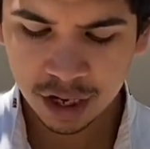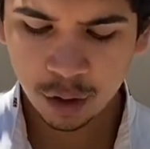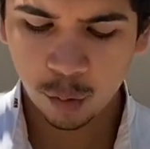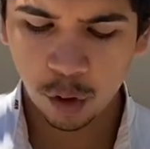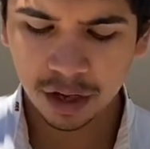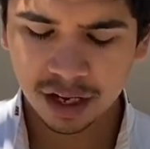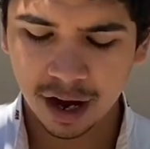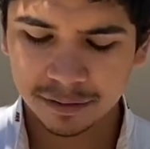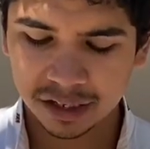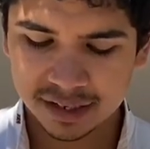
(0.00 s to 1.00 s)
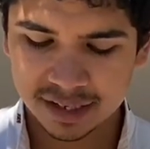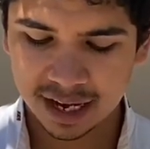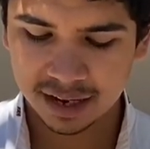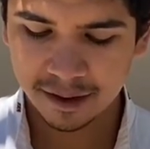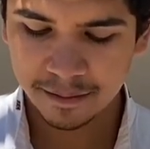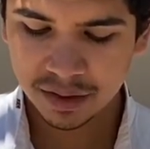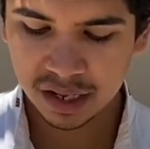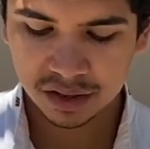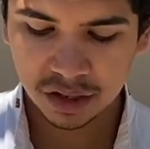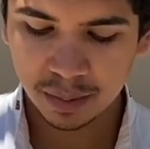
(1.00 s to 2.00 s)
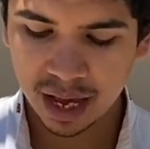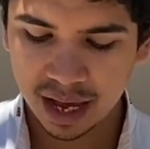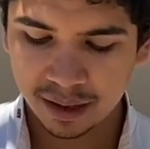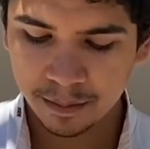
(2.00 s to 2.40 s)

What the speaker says: Warren Coughlin said, "Too bad.